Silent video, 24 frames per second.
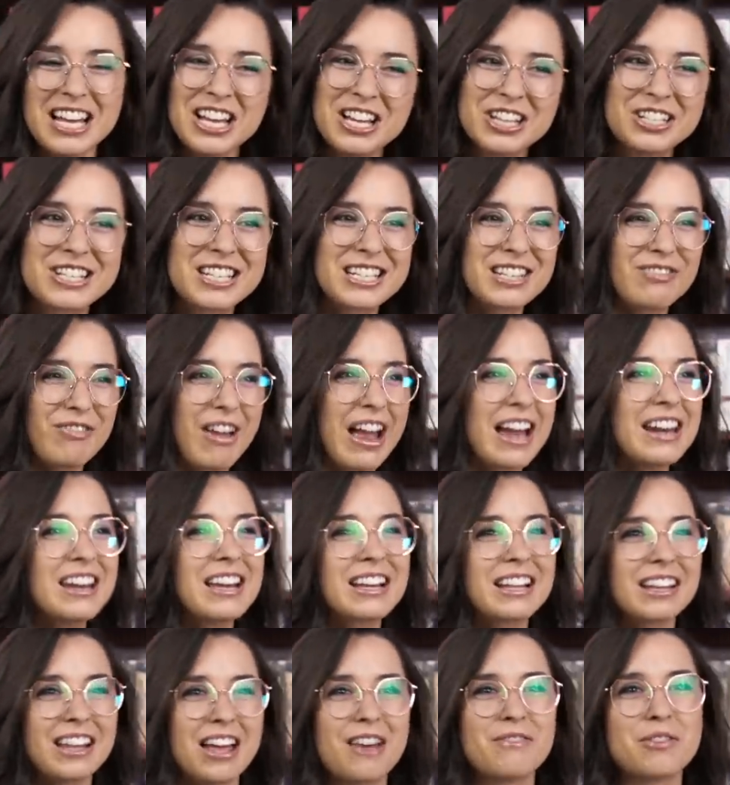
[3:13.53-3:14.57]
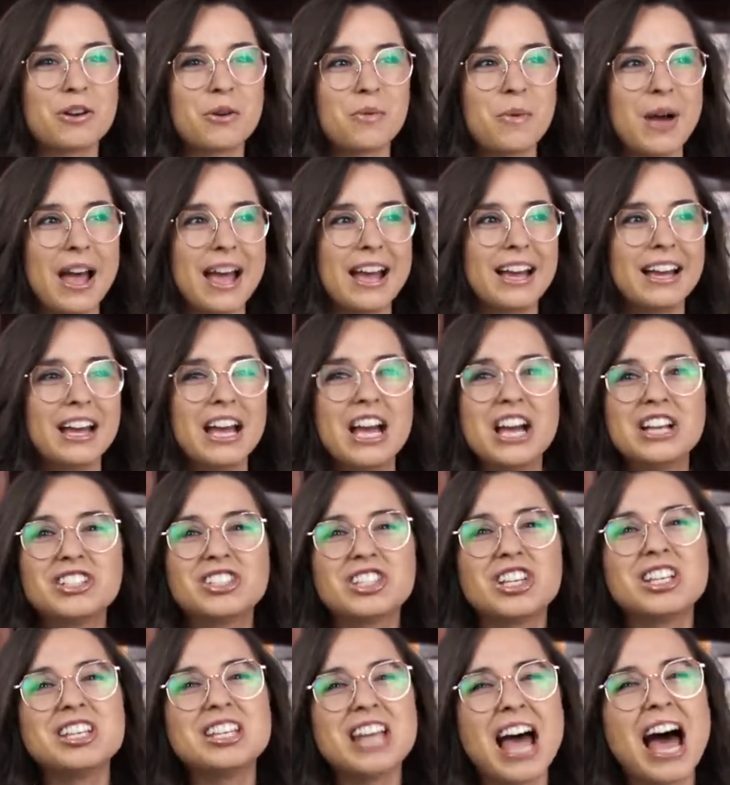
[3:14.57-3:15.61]
Just find a clever way
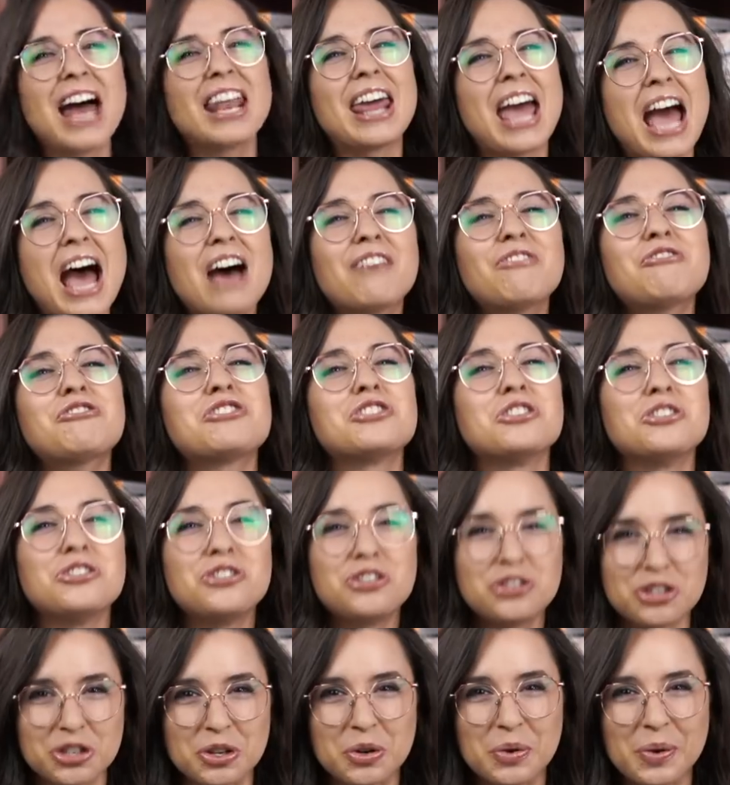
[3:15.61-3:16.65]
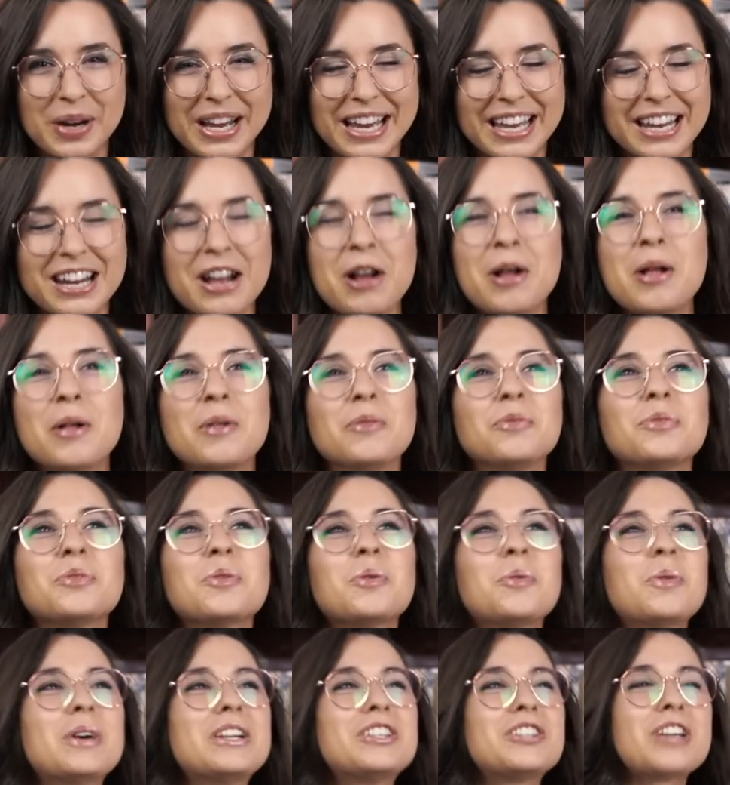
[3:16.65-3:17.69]
to not have to do it,
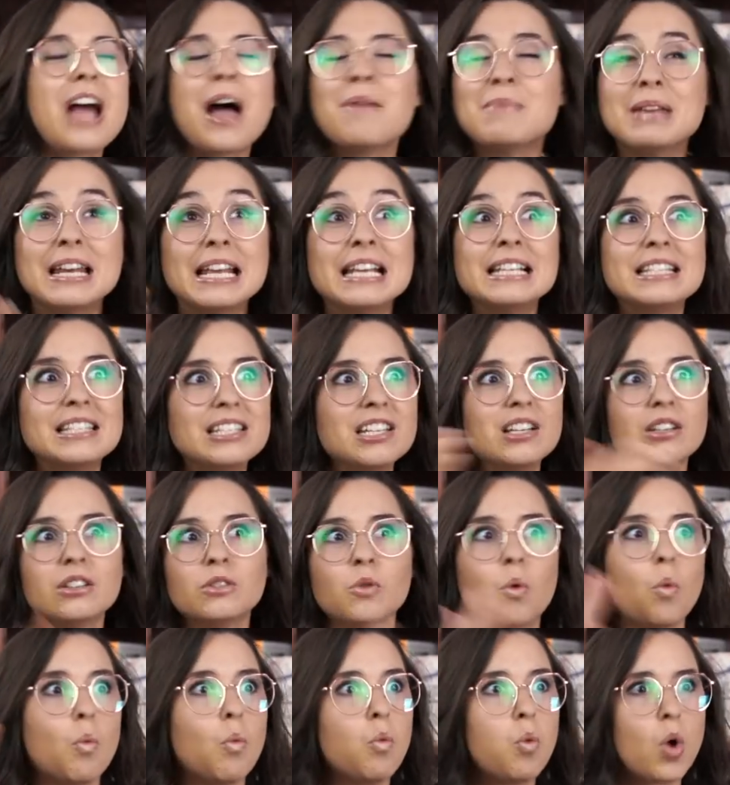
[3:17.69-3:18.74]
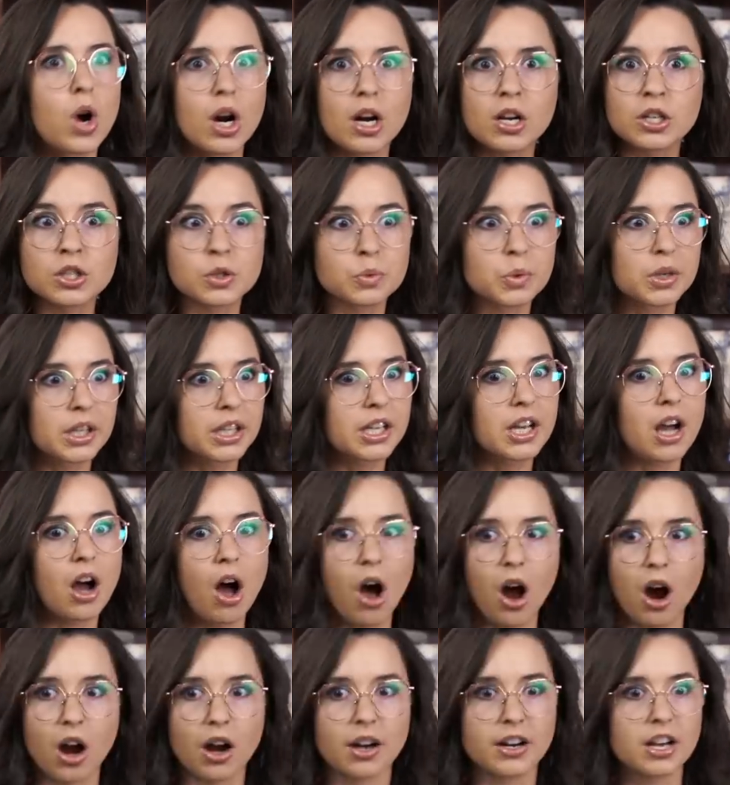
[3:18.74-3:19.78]
which, I mean, he still works really
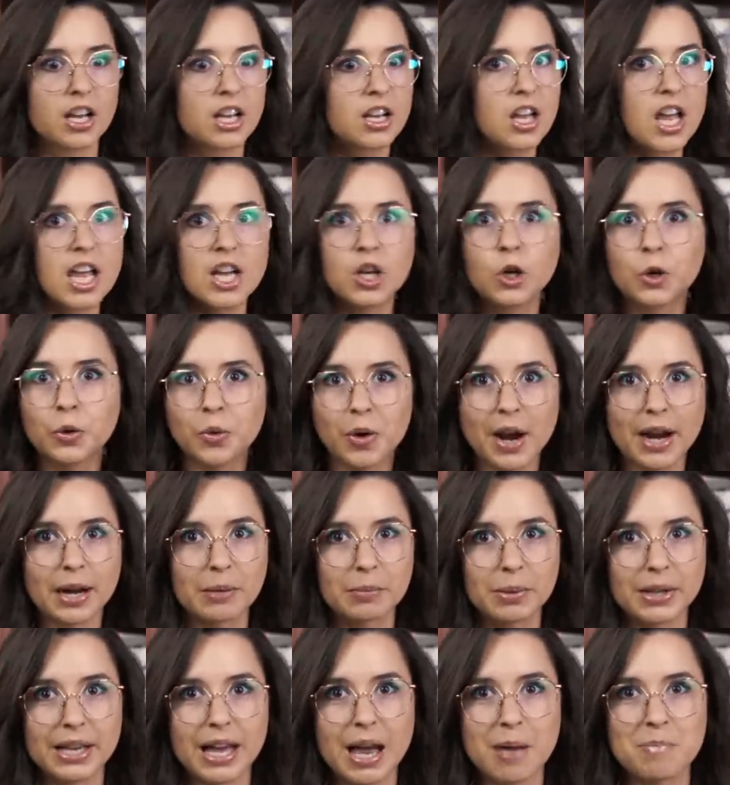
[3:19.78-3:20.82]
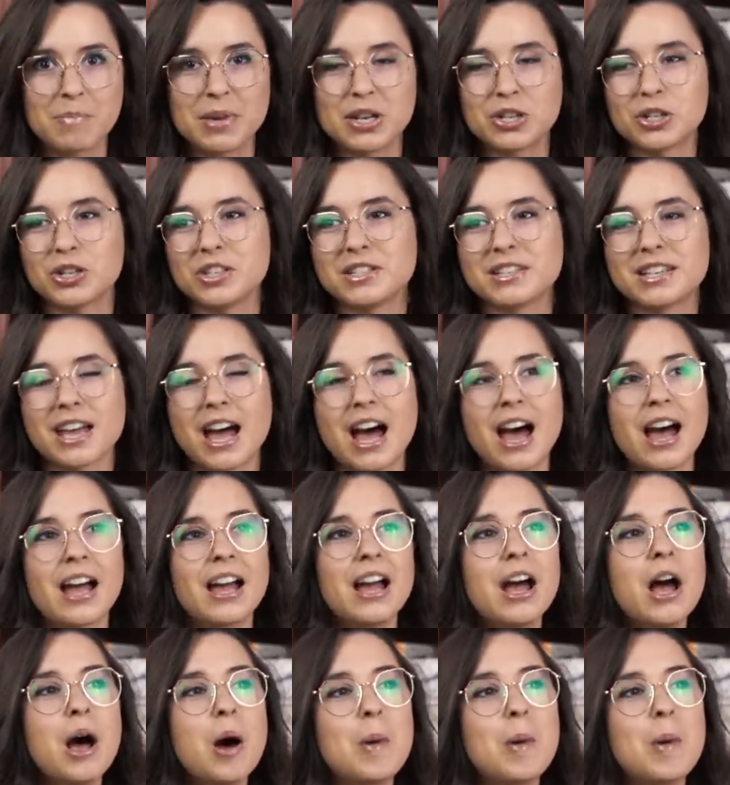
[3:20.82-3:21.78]
hard. Incredibly ambitious guy.